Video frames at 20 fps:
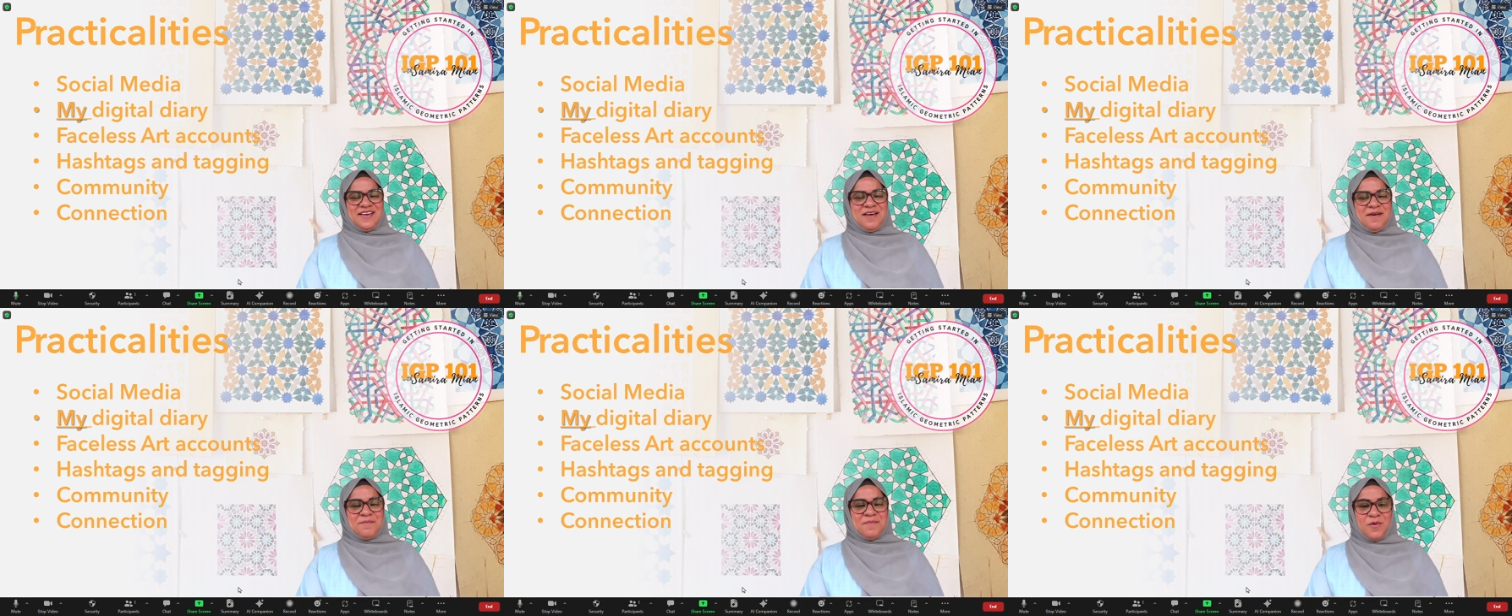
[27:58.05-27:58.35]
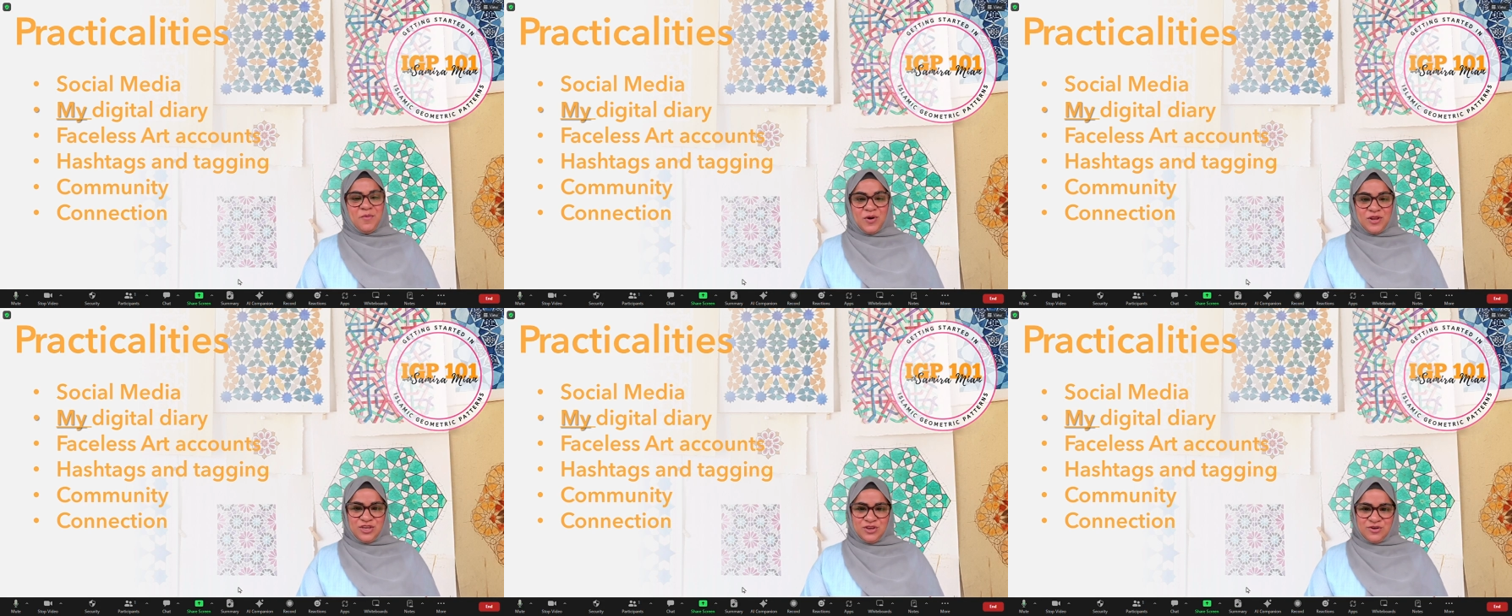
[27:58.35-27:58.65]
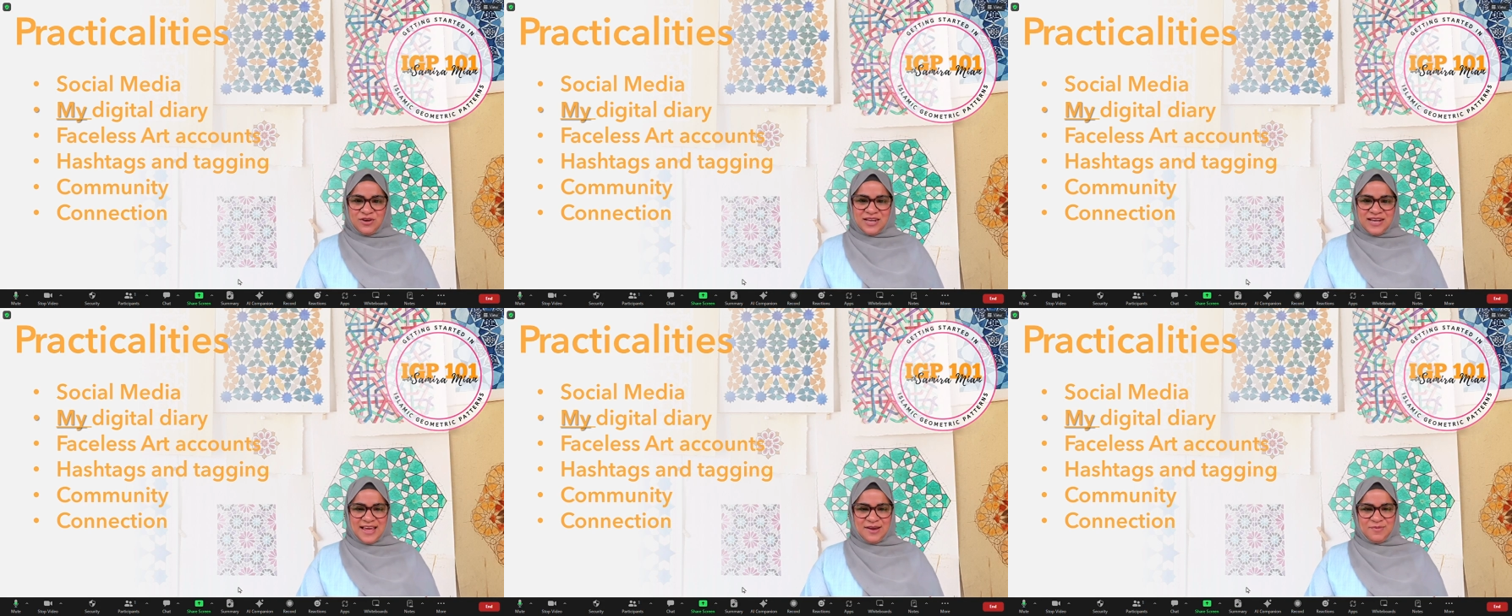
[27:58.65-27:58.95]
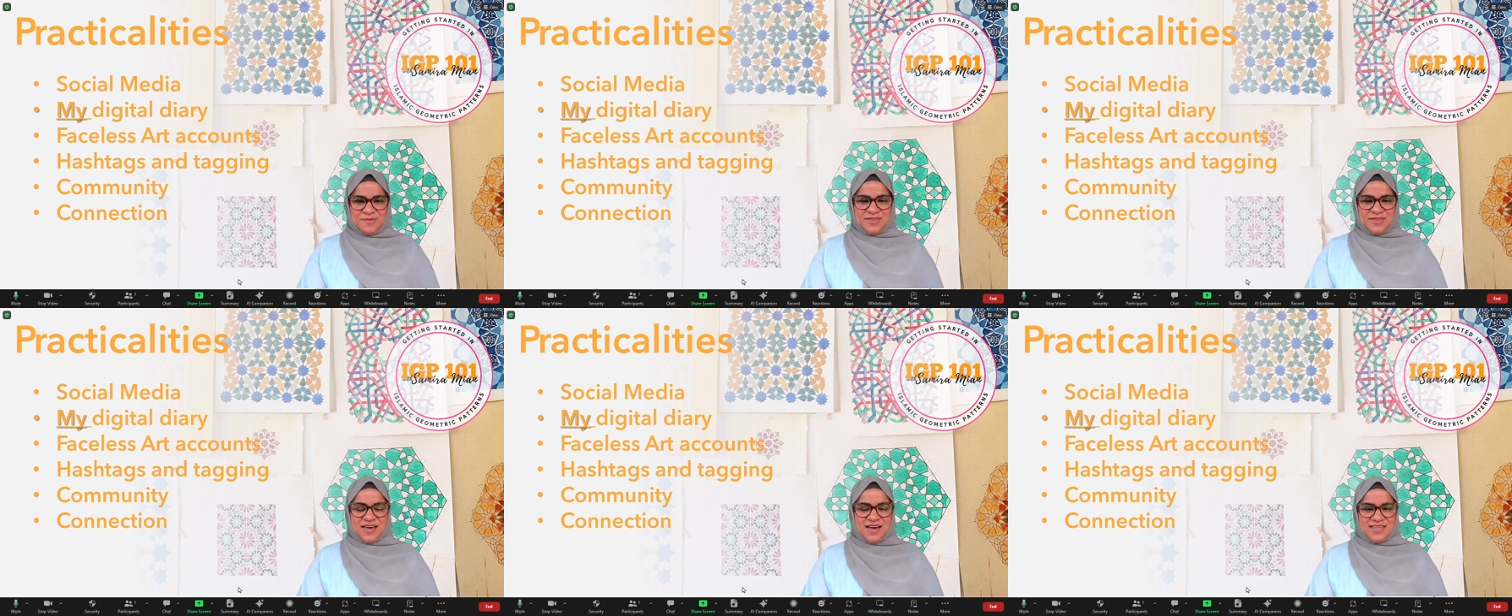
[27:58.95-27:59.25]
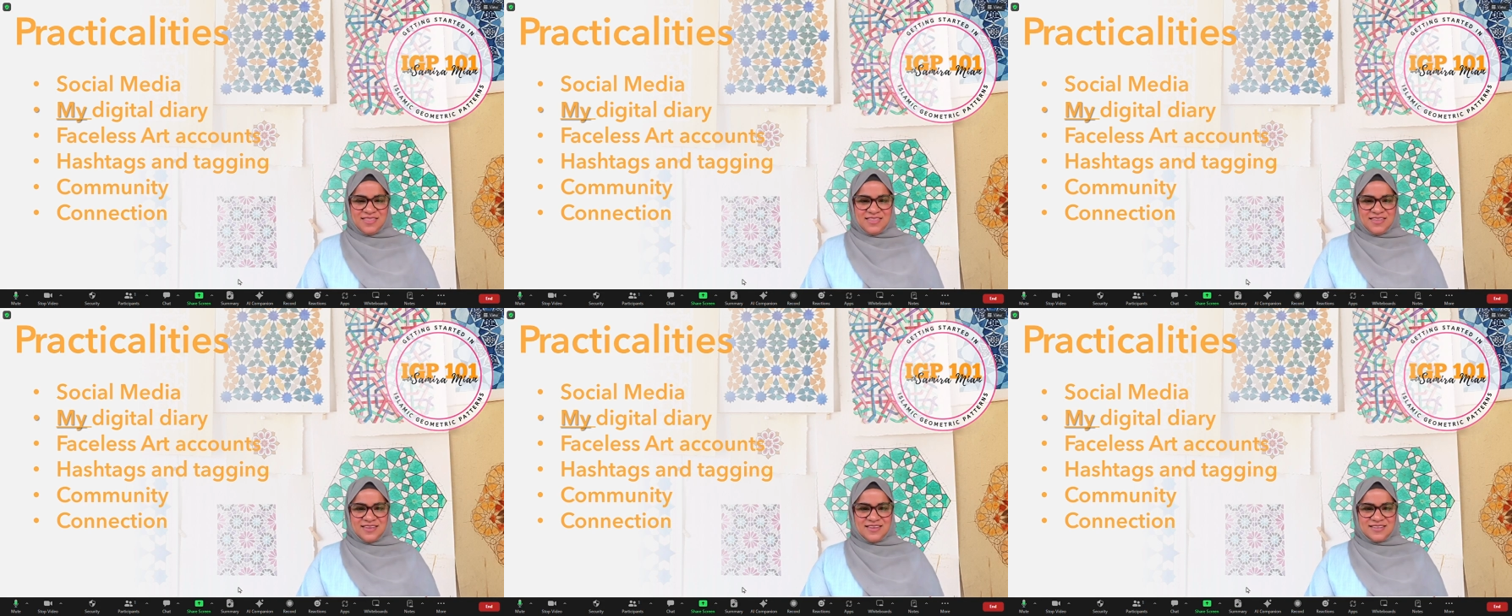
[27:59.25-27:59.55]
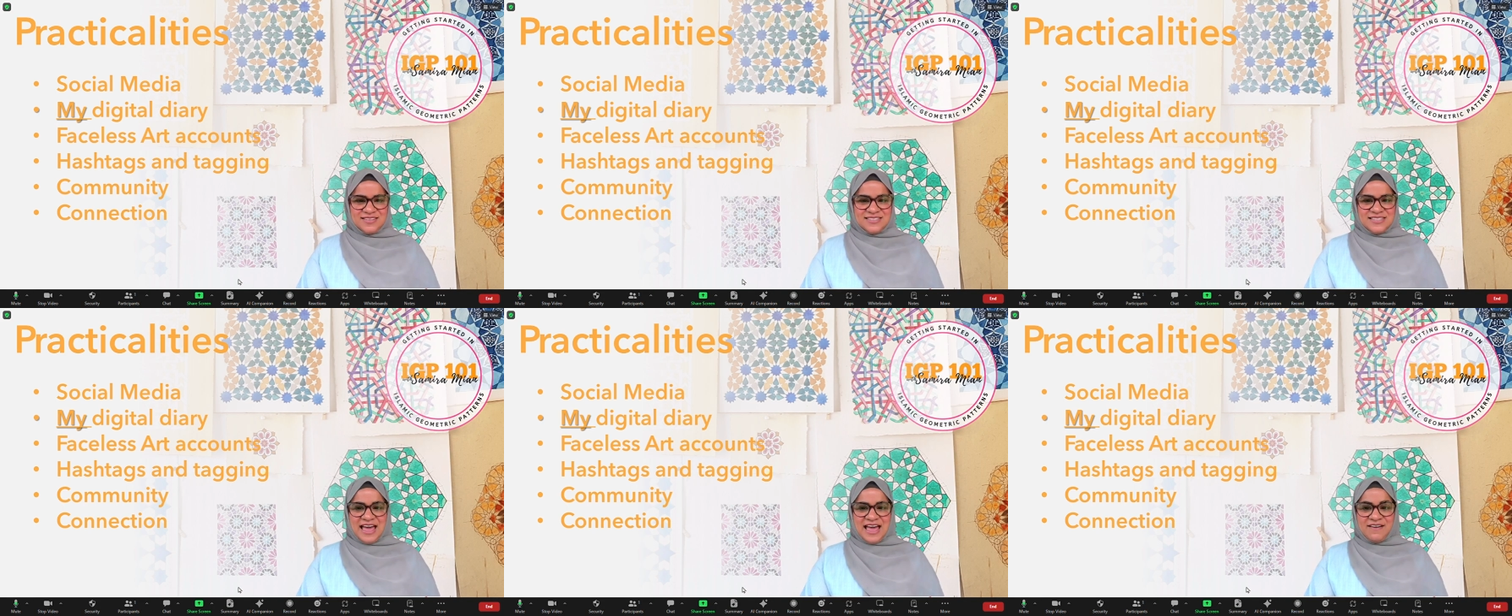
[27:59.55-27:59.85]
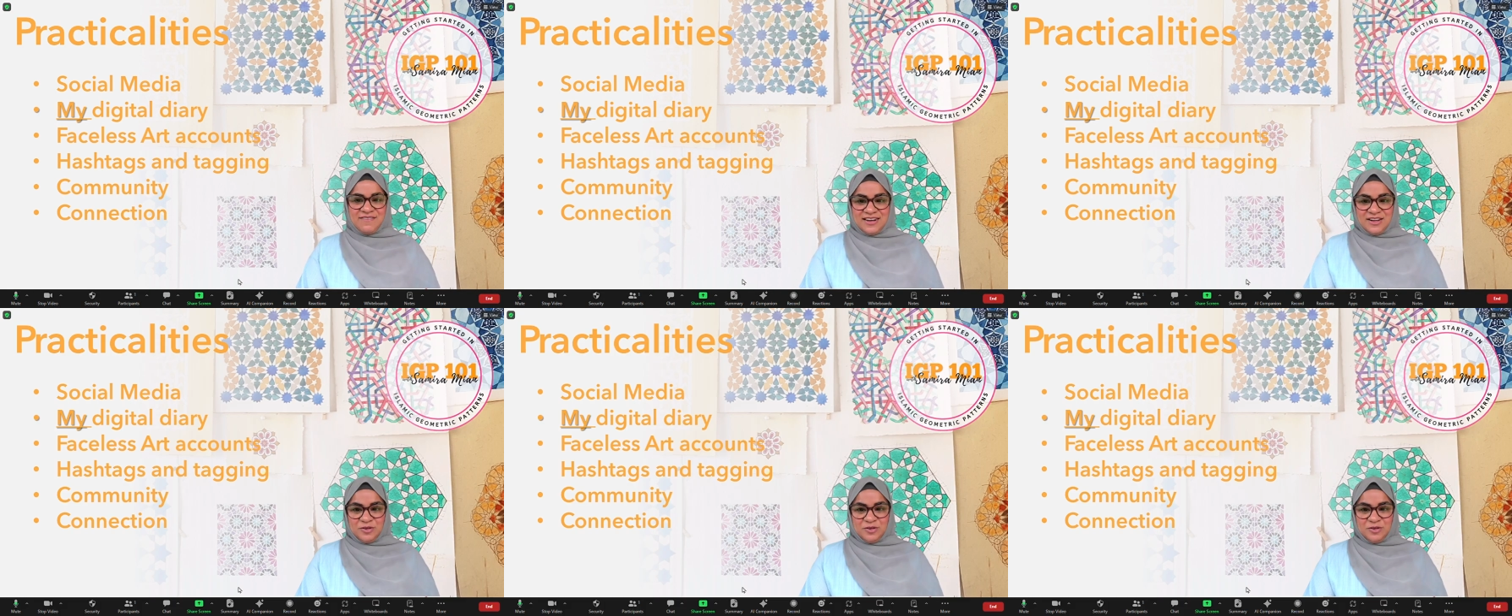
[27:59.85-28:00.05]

You are your own worst critic.